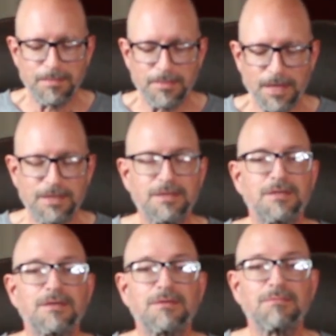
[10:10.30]

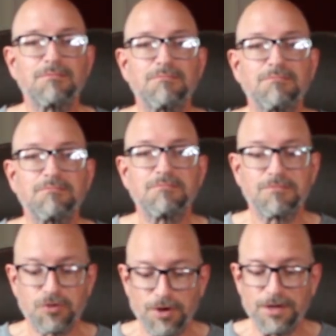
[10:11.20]
That's
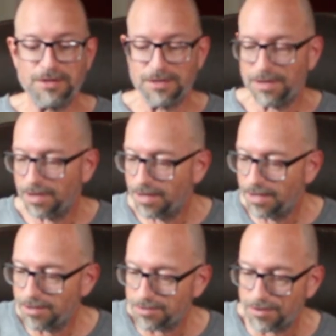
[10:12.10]
crazy.
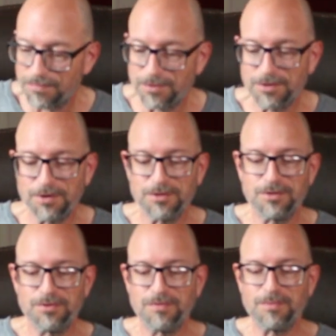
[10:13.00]
So if you're charging
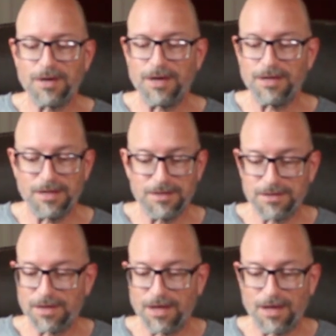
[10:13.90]
two of them,
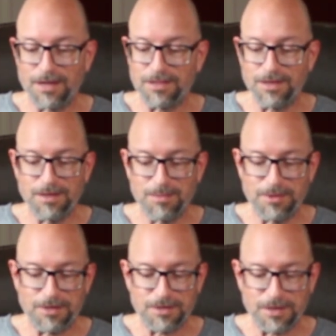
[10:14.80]
I think it
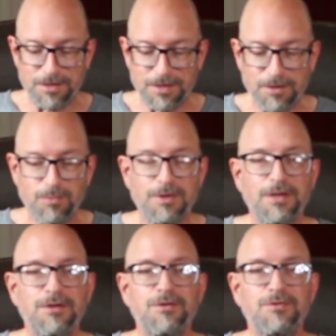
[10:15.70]
means, it said
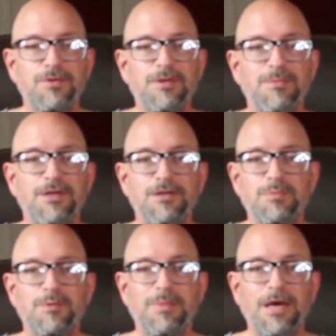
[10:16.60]
120 minutes
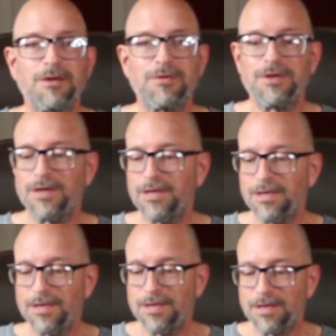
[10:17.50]
per battery.
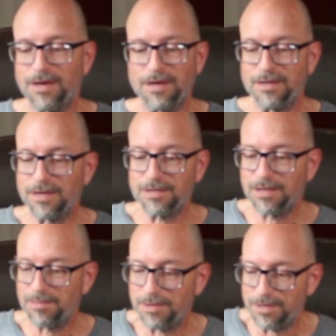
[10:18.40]
I guess
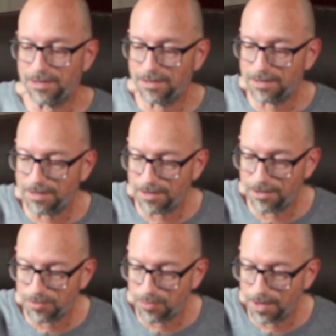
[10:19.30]
that means
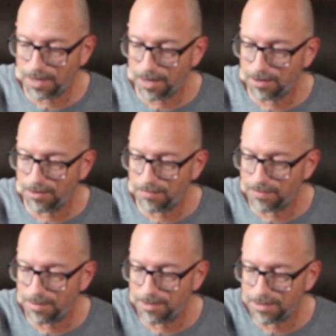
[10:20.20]
each one. I don't know if
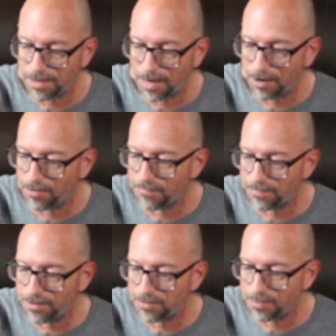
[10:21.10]
that means an hour
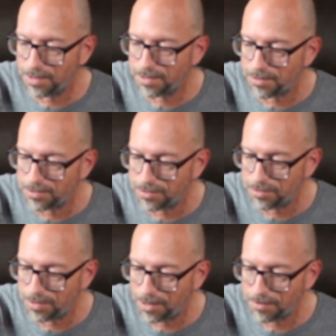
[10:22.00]
for each one or
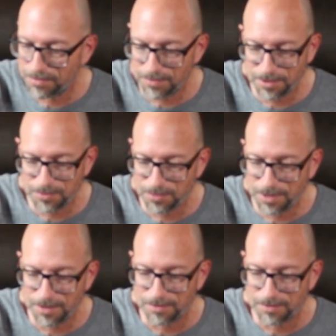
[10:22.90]
2 hours for each one.